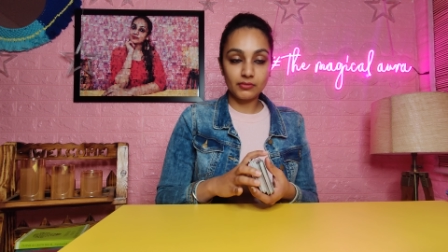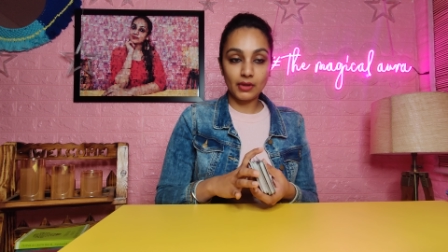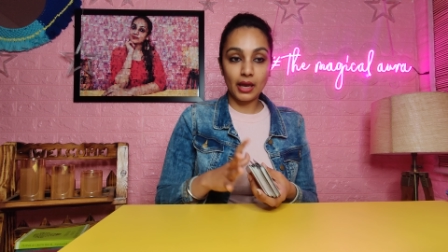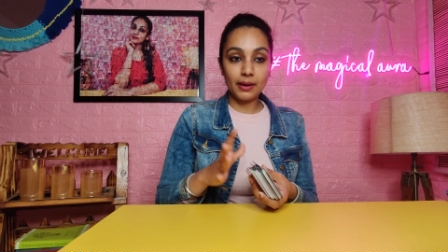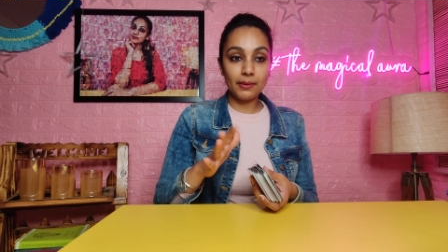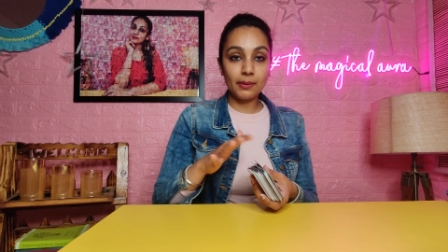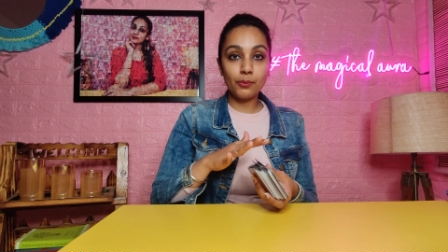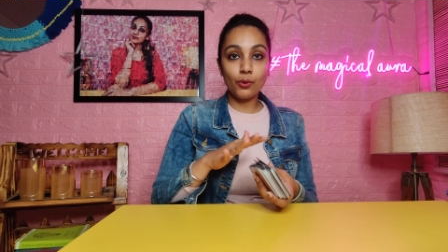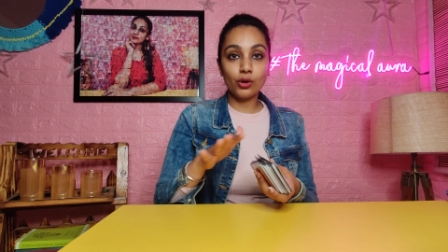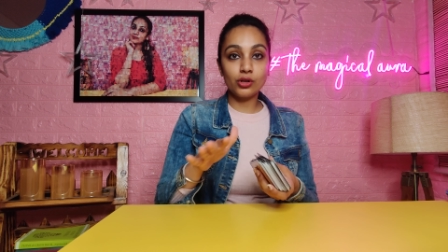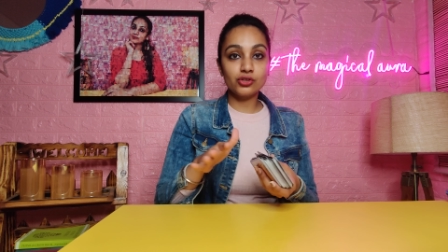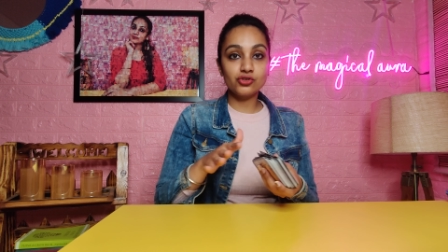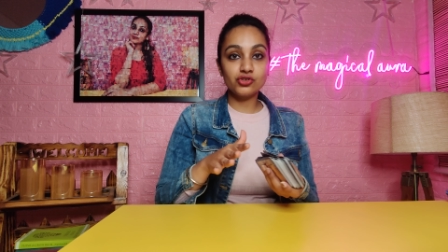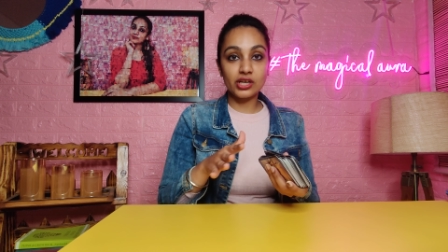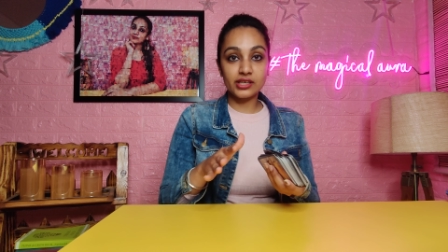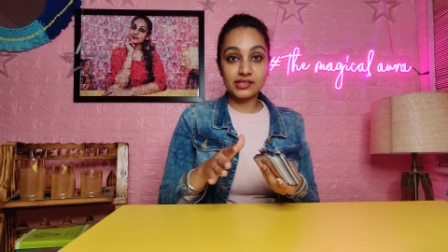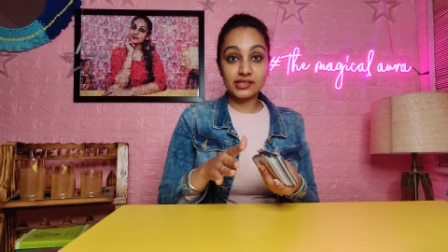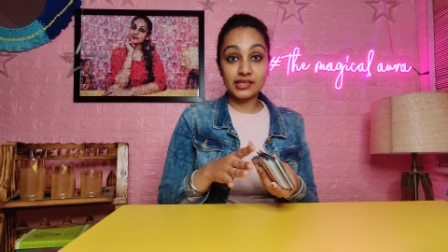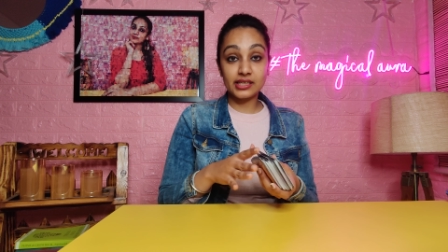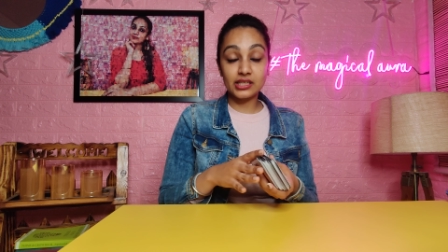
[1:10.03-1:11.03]
I'm
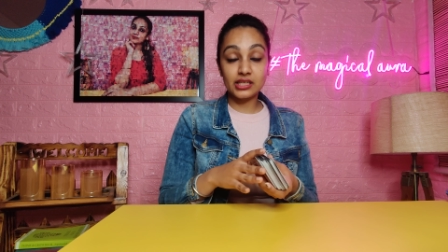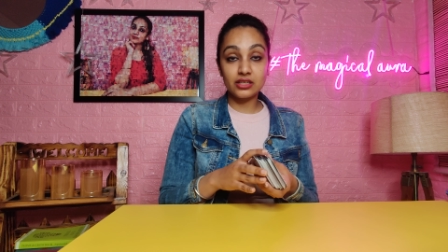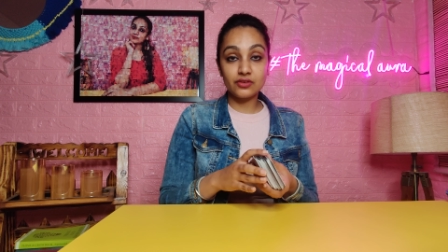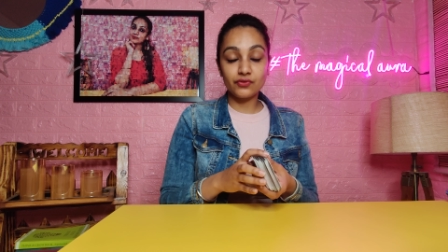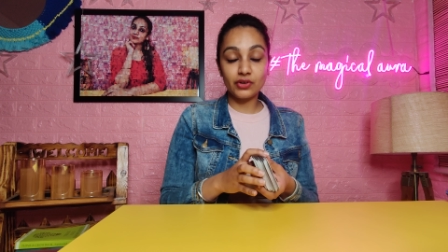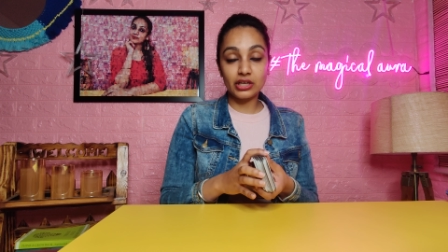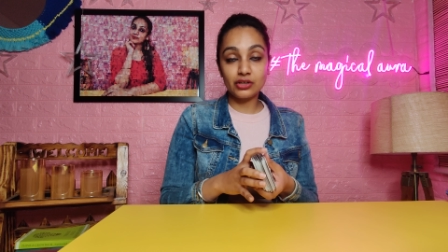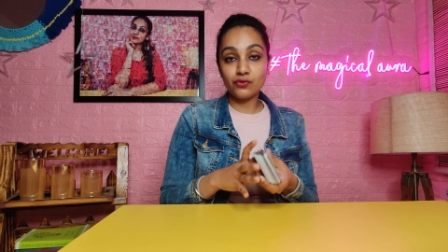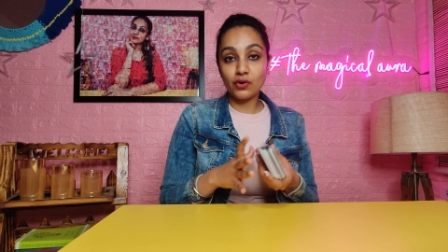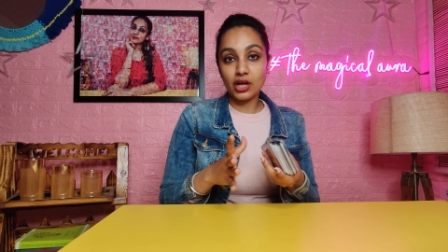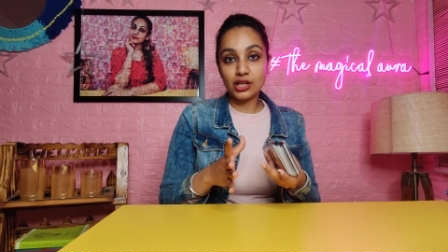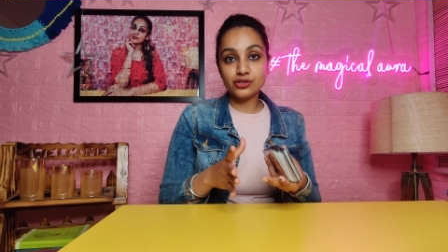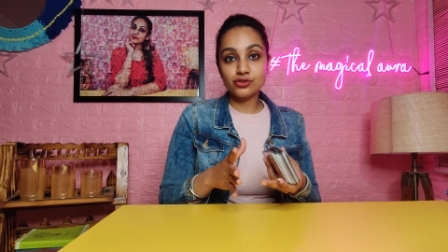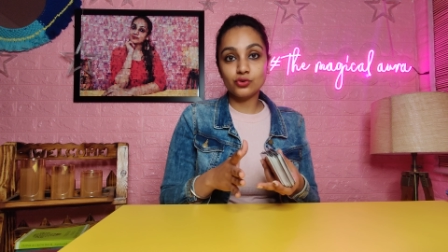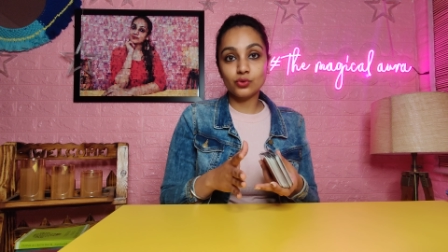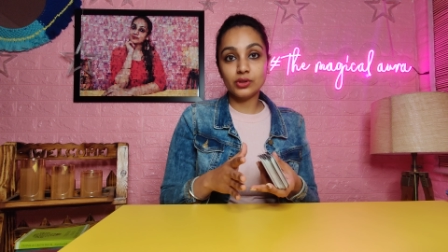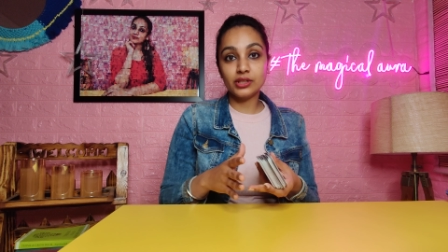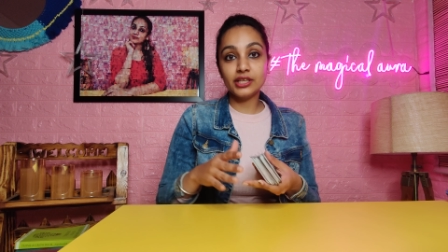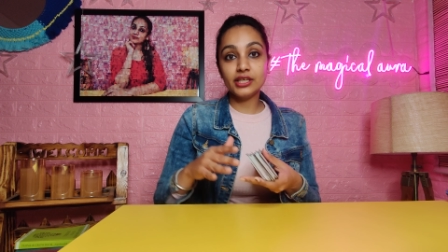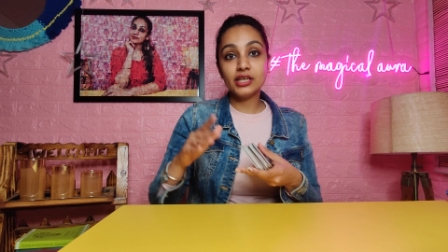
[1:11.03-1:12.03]
apologizing in
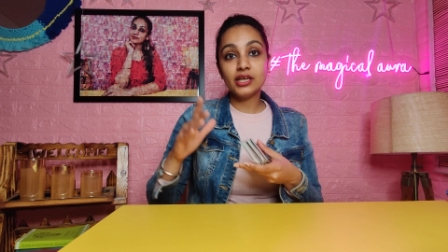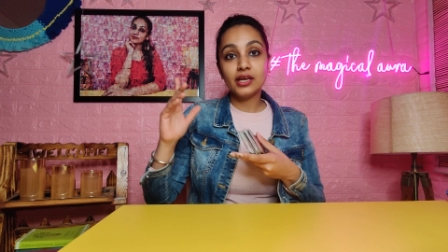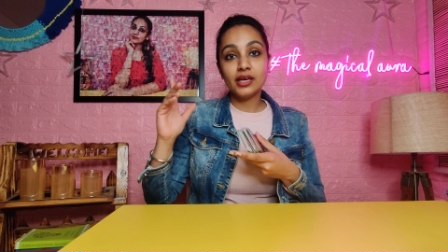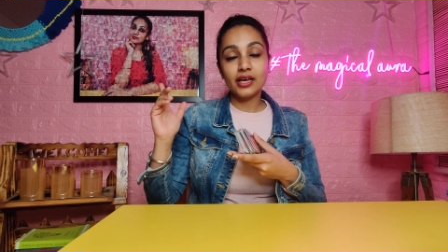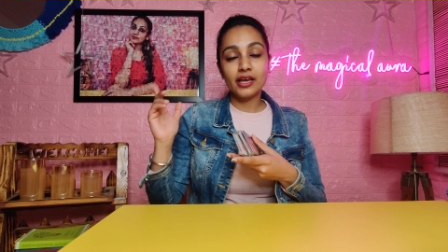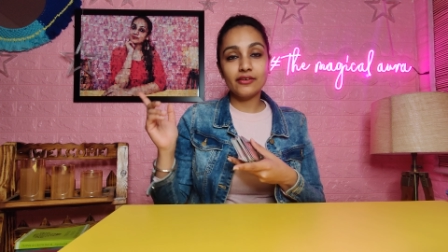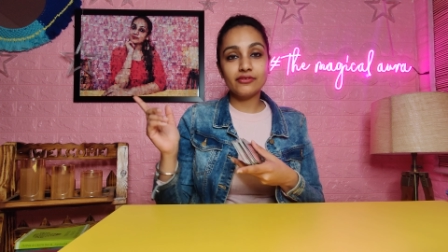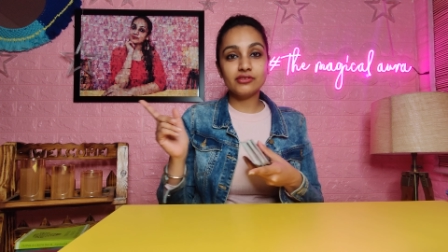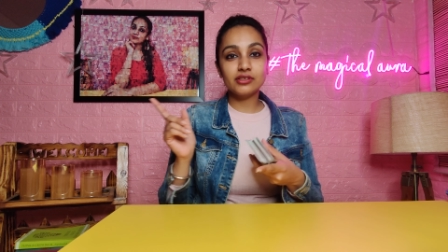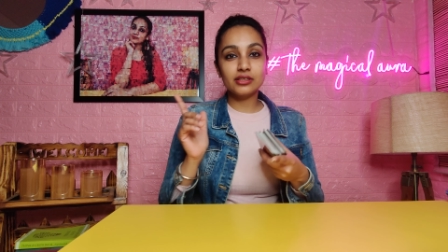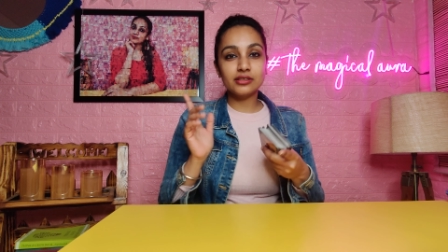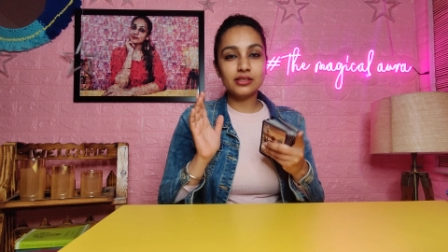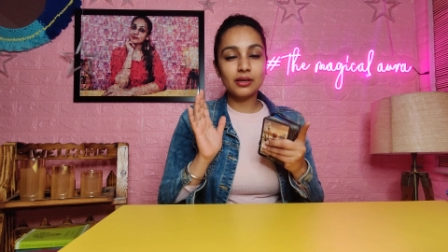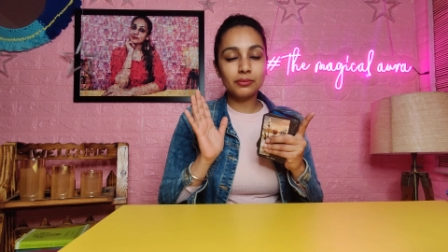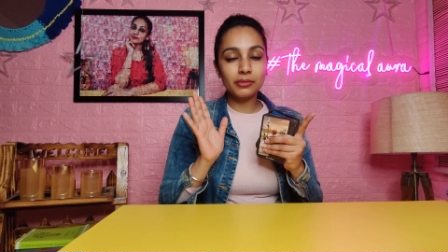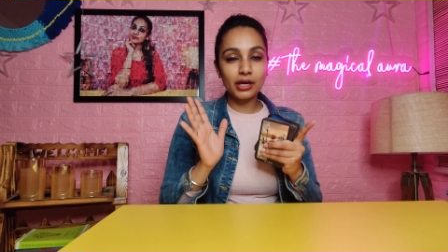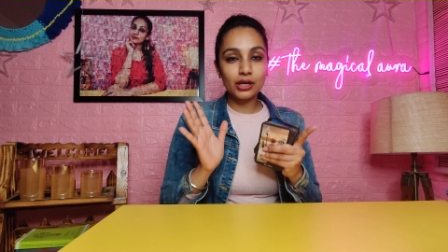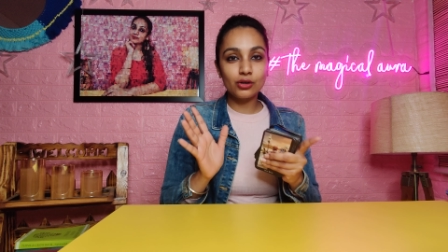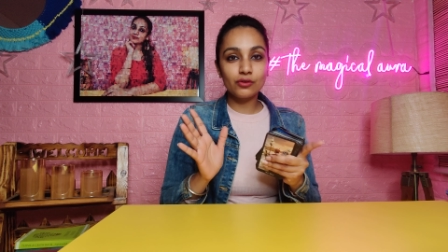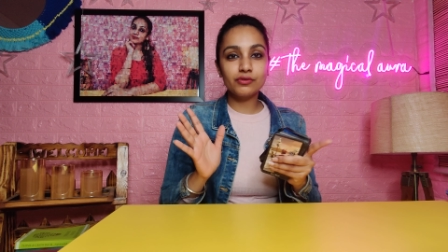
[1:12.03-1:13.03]
advance only if
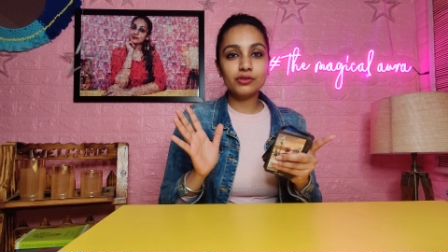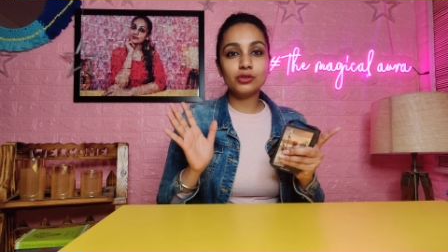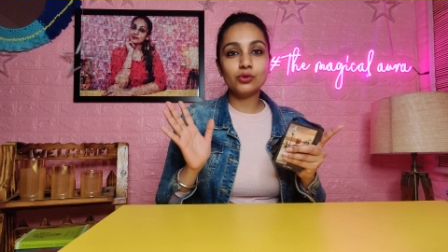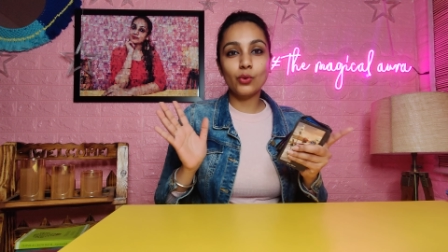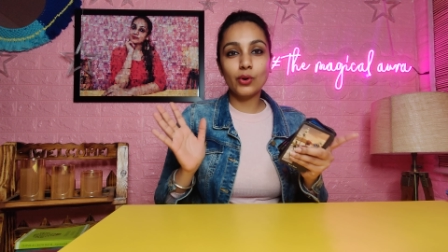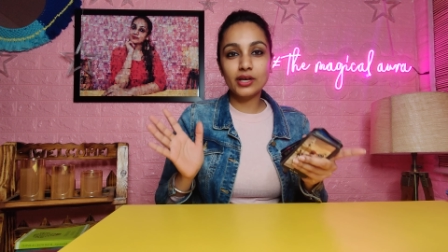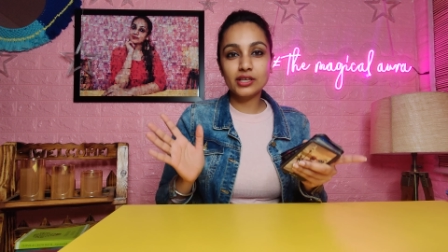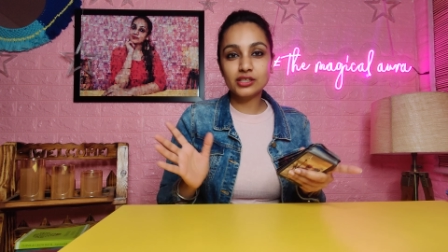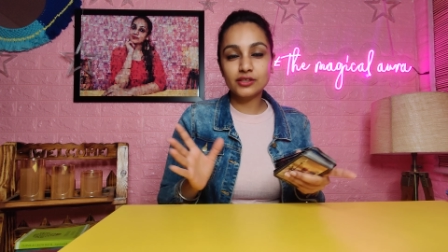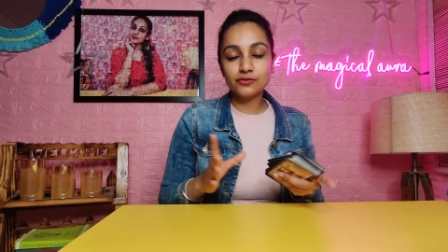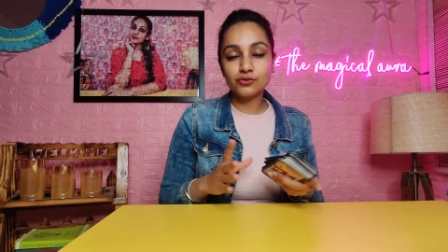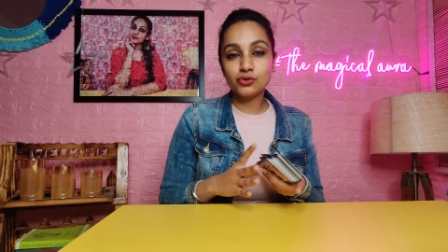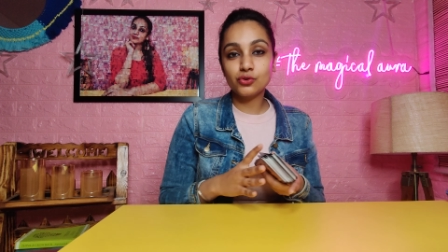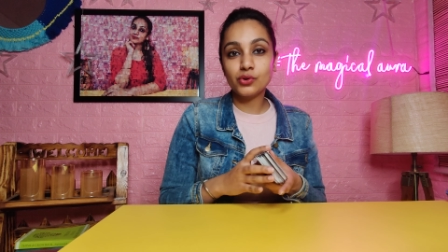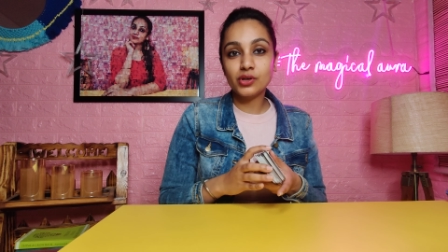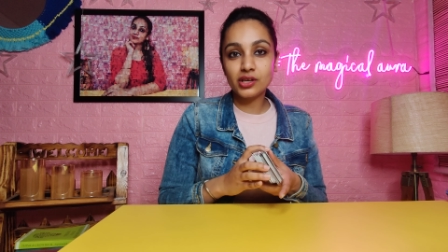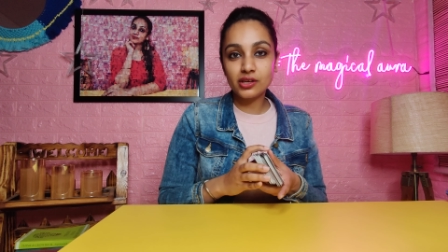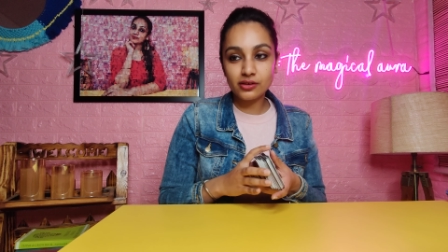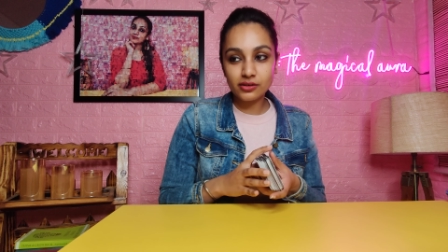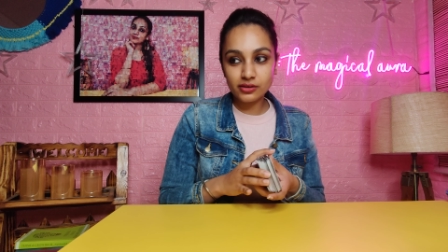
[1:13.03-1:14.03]
some kind of a noise, if you
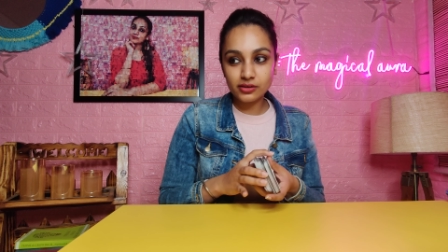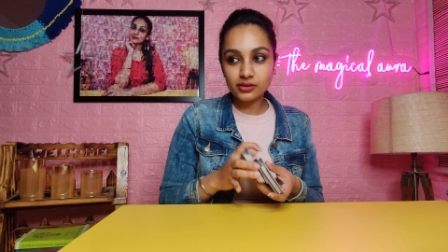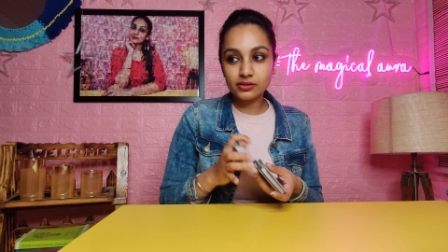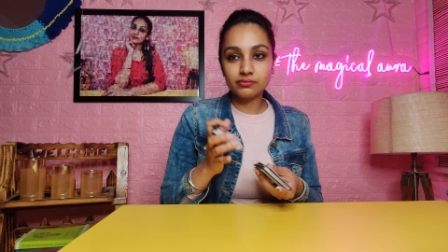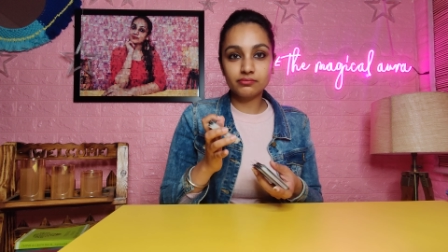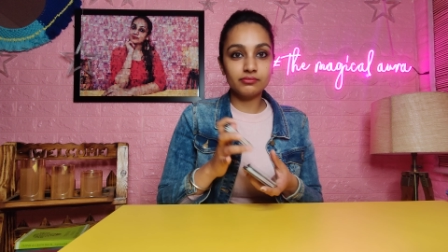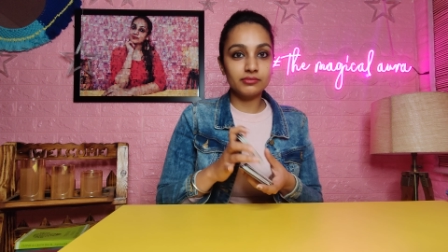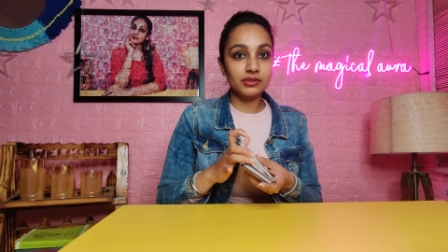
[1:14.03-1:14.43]
hear